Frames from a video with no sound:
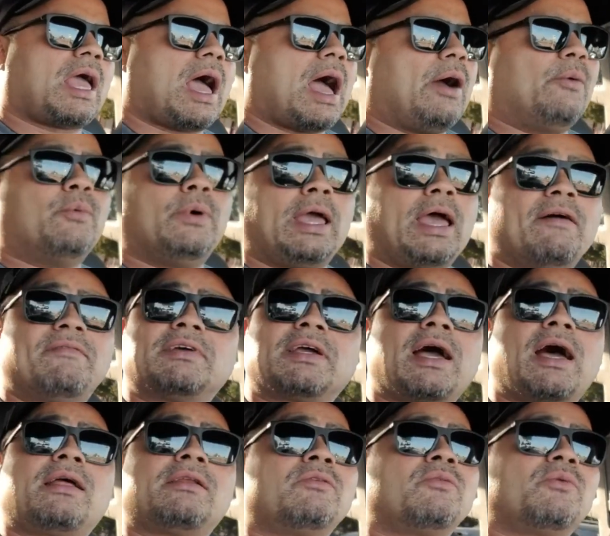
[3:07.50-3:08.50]
we haven't
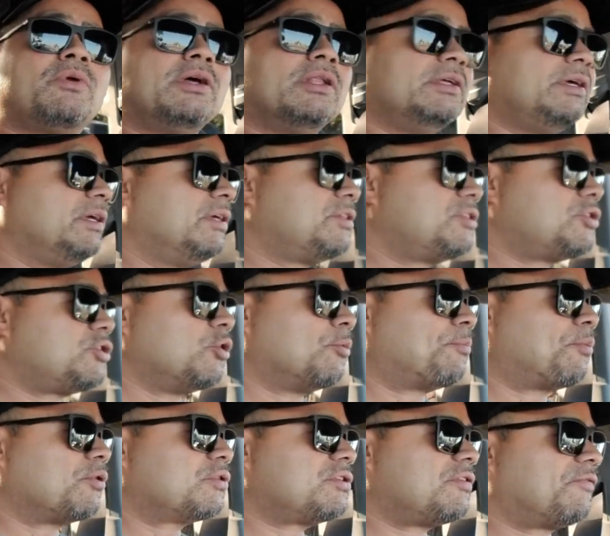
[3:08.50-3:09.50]
gotten really
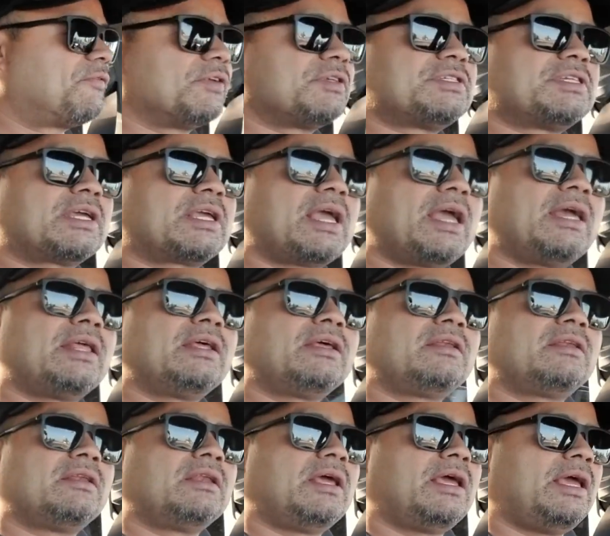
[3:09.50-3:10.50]
super
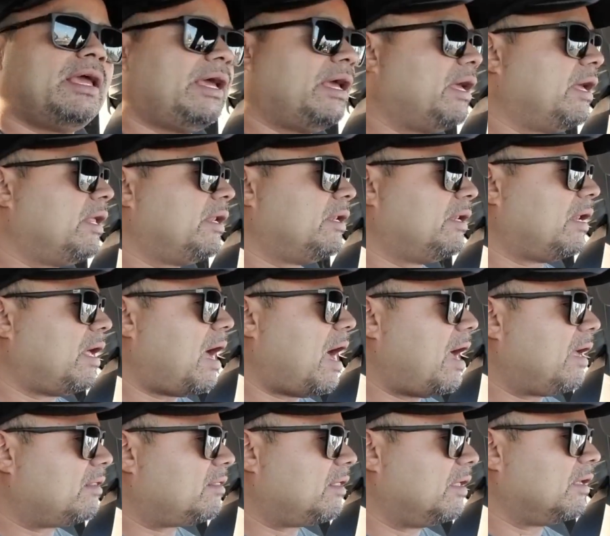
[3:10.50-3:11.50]
sophisticated, and
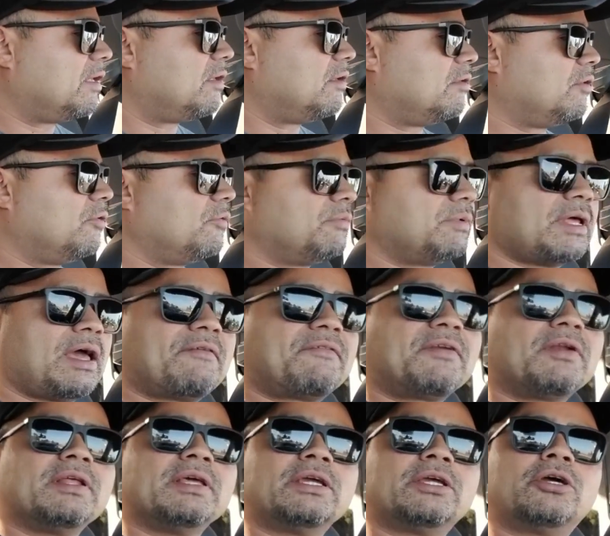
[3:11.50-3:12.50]
I think you
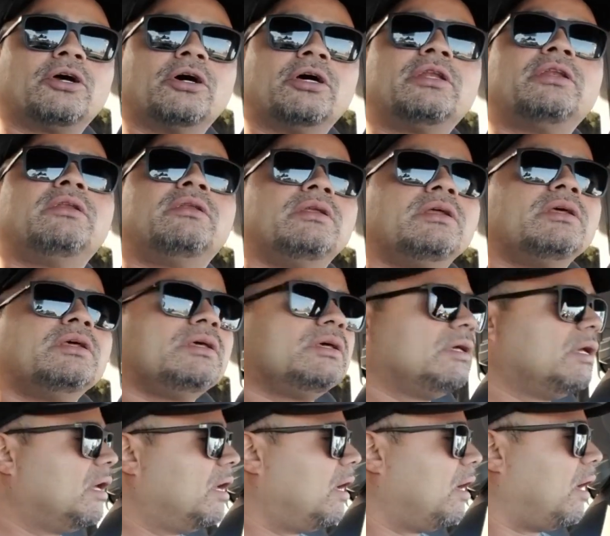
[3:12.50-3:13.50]
definitely could.
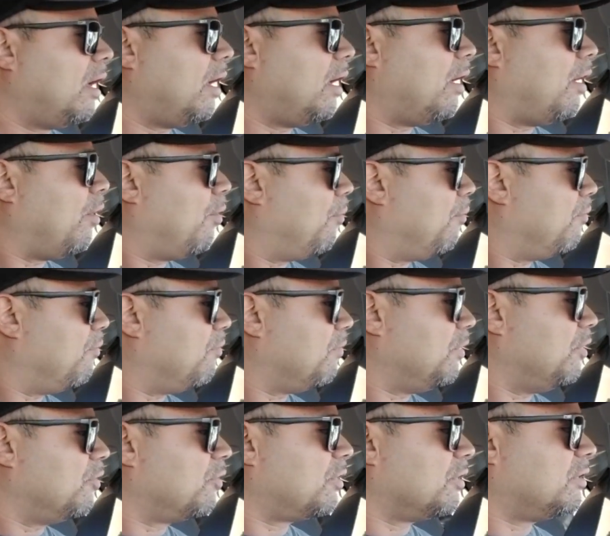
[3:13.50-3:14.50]

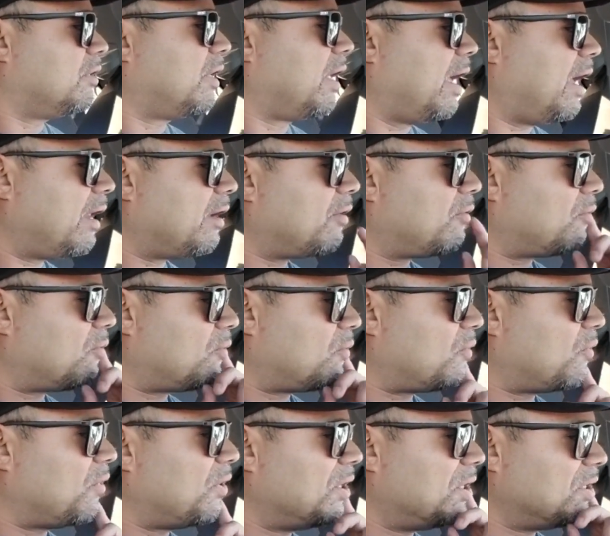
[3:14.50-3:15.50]
You could get
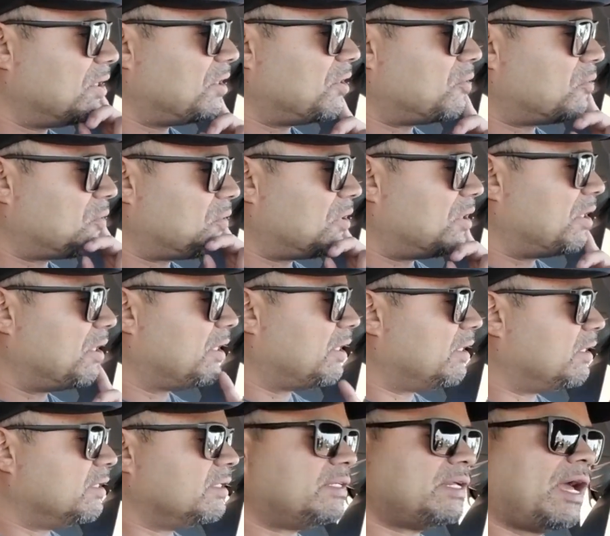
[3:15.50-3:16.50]
really, really
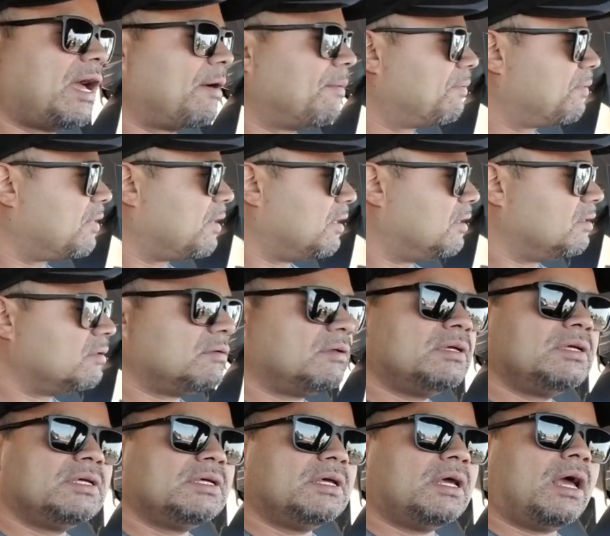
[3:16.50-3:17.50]
in depth, and
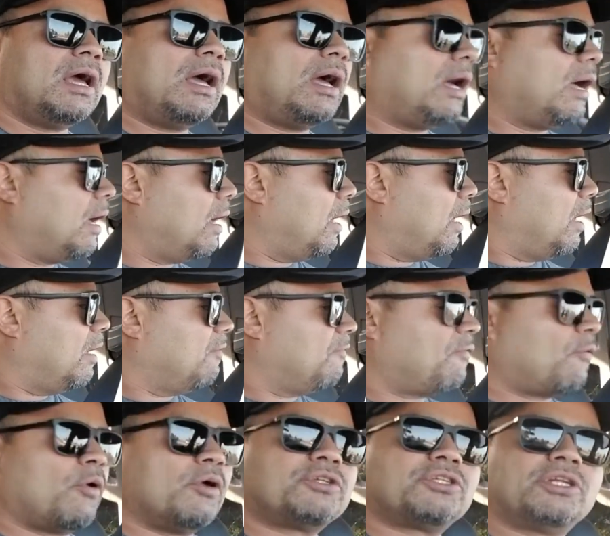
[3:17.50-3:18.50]

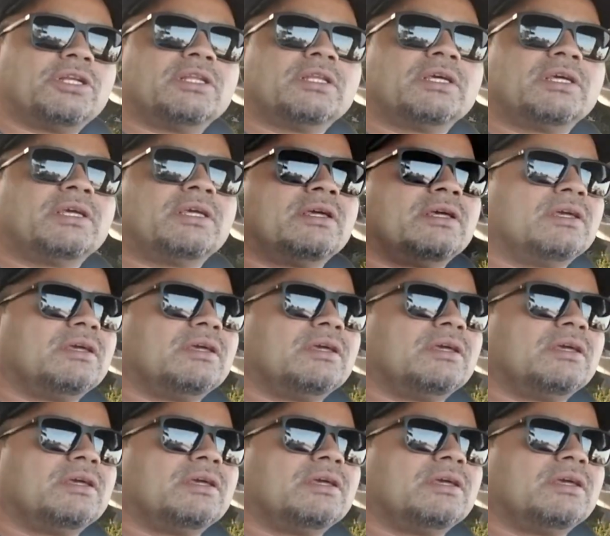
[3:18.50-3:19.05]
unfortunately,